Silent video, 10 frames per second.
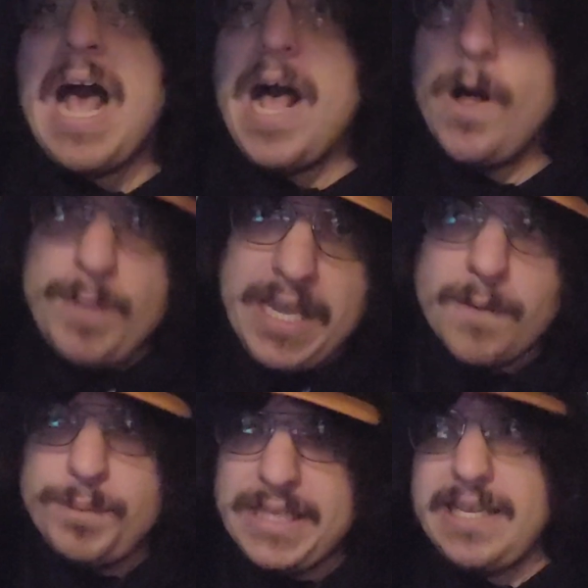I'll be
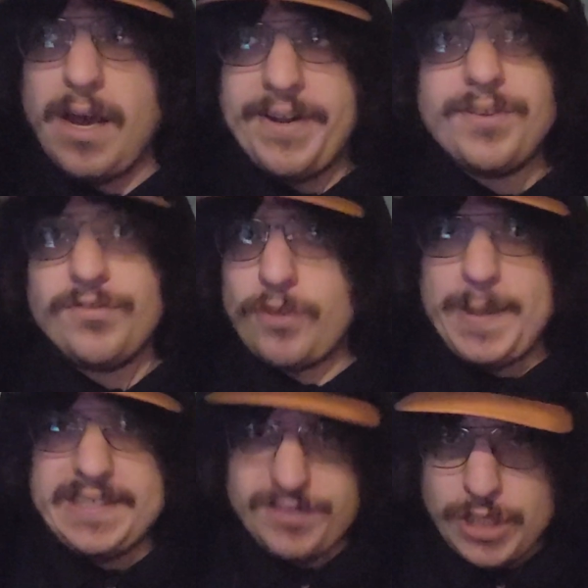completely honest, the
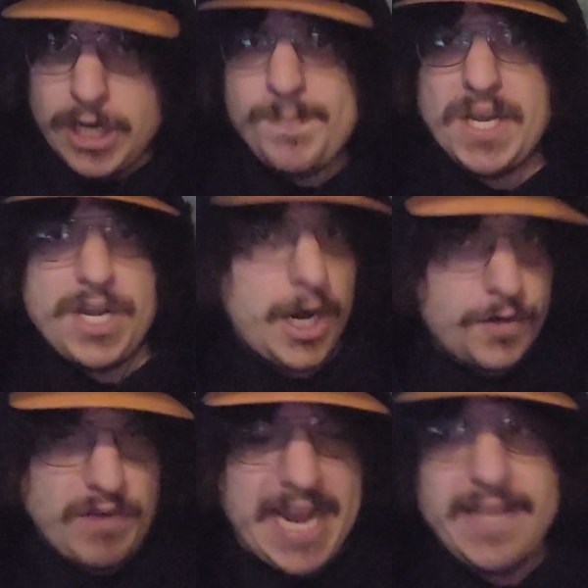story is good, but not
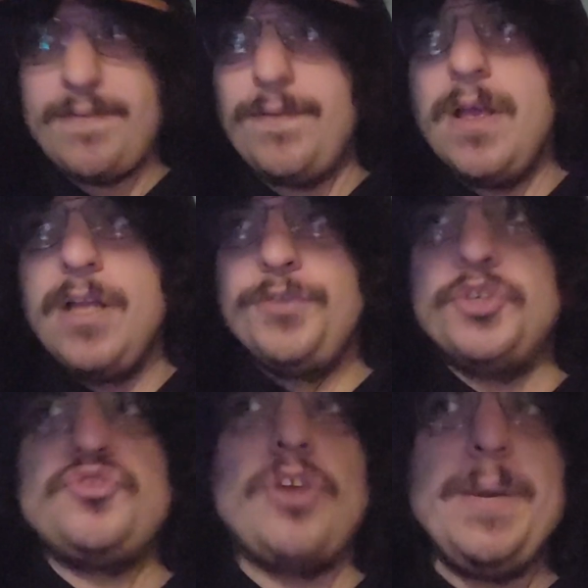great. The
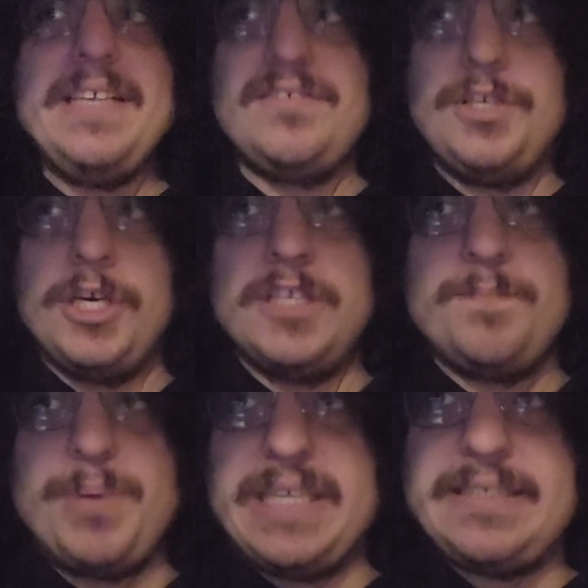story is good,
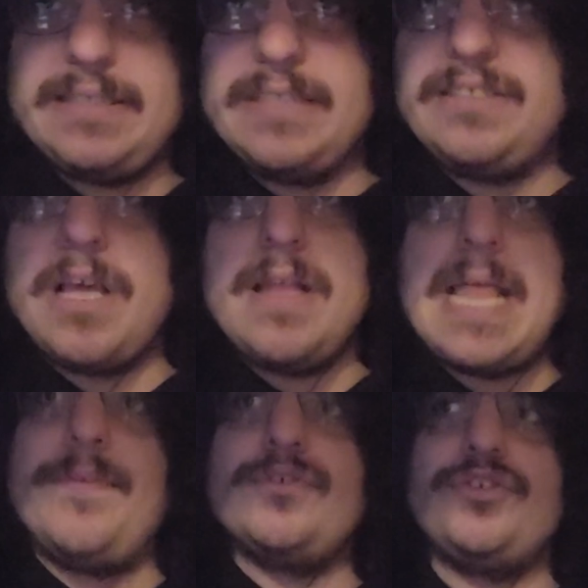but the
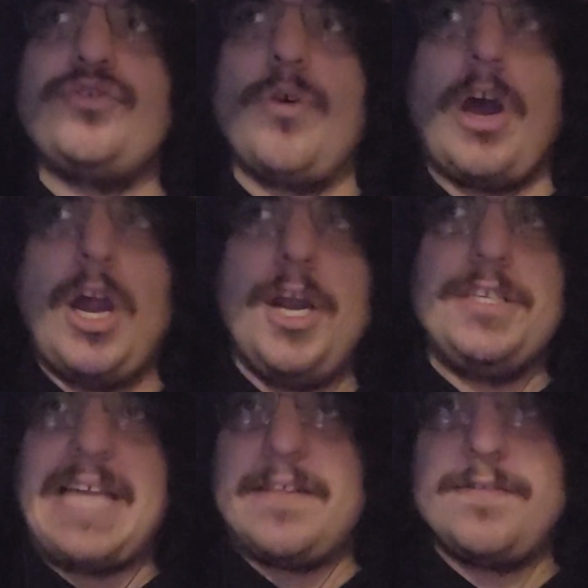levels are so
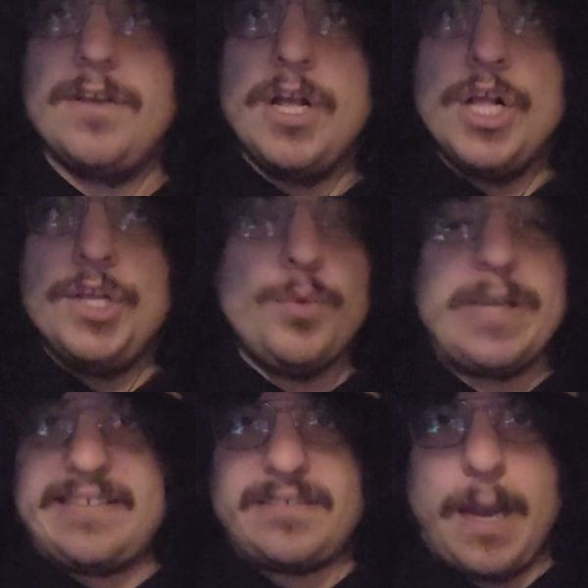hard that you'll
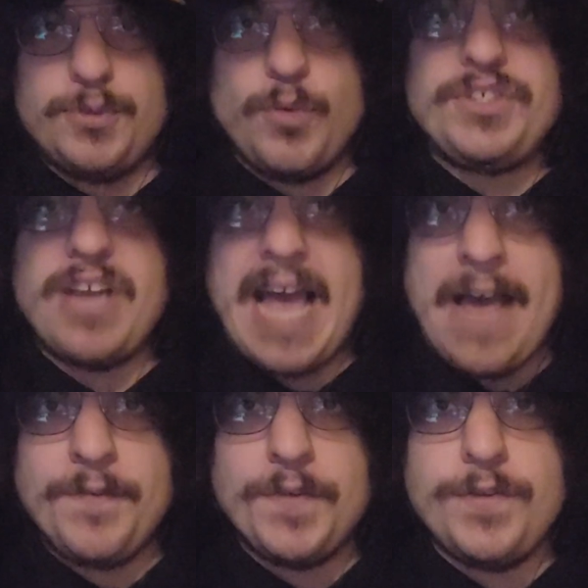get stopped. So what you
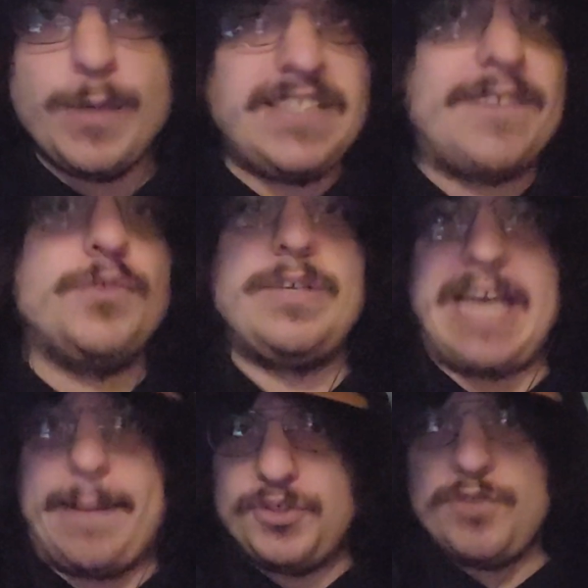have to do is you have to do
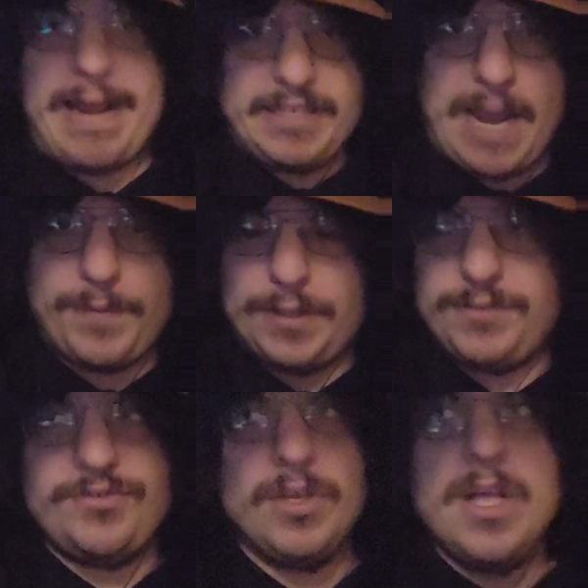chapter by
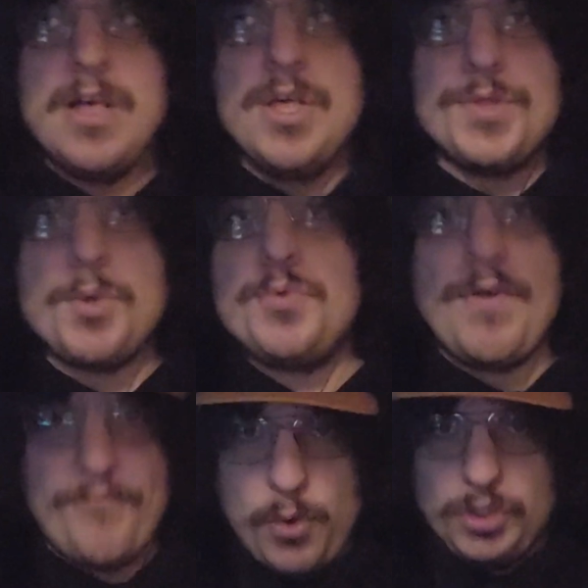chapters. So do a
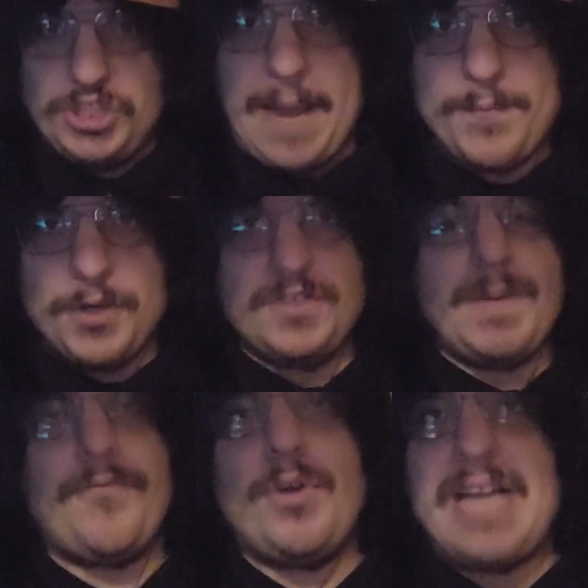full chapters,
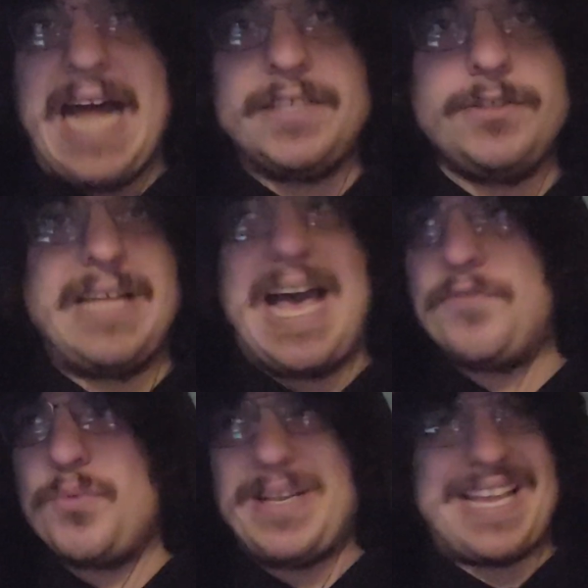but for that you'll have
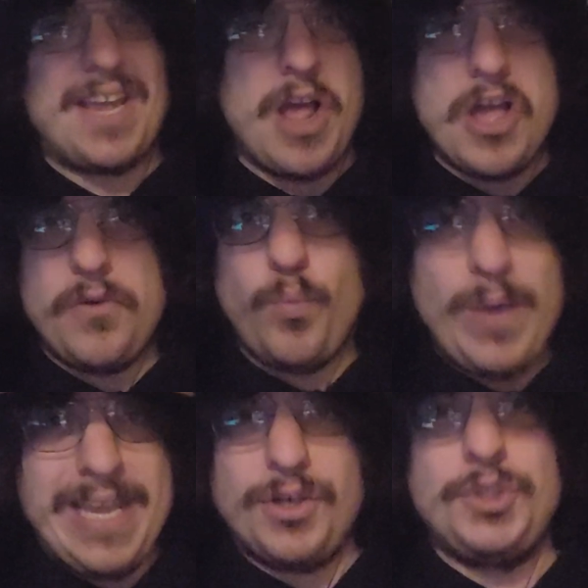to wait like a
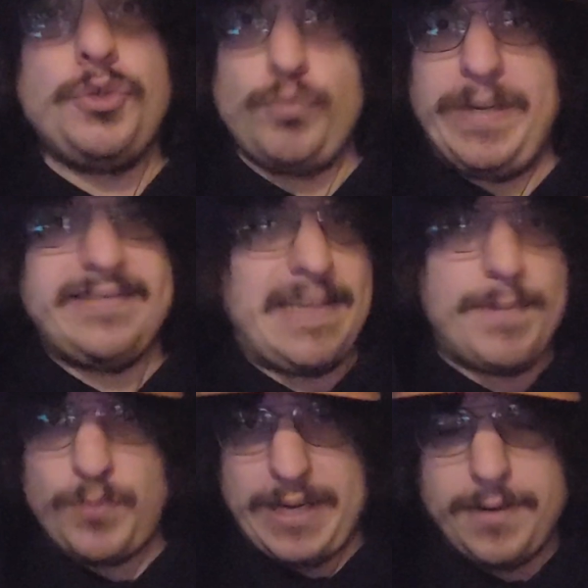week or 2 weeks in
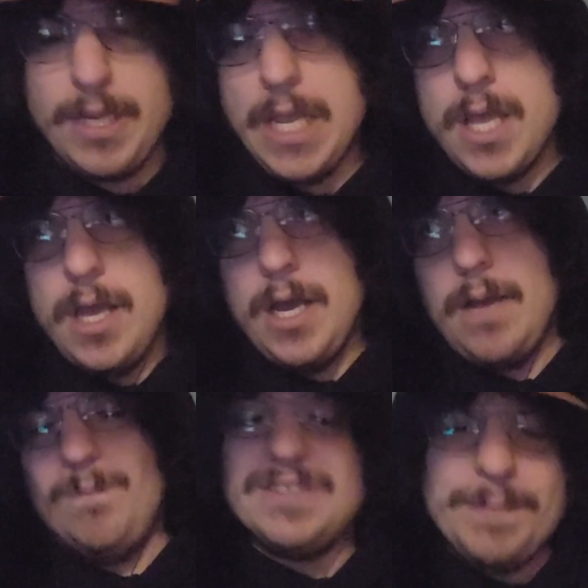between.
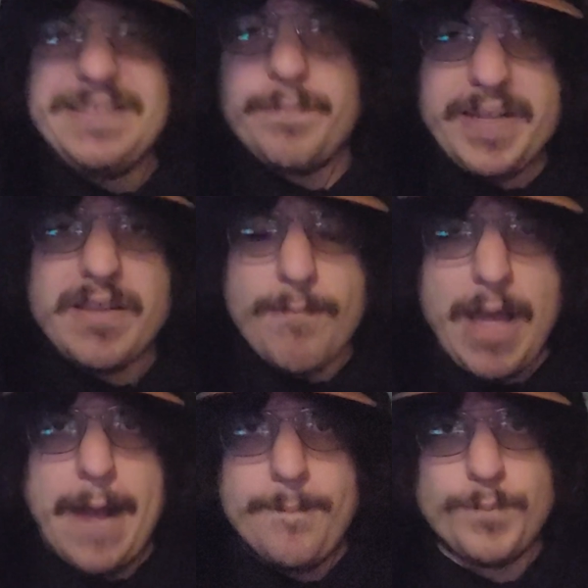It's a bit
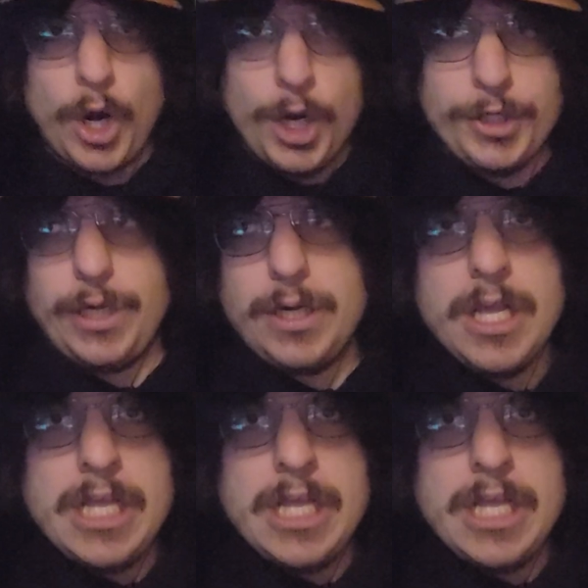harder.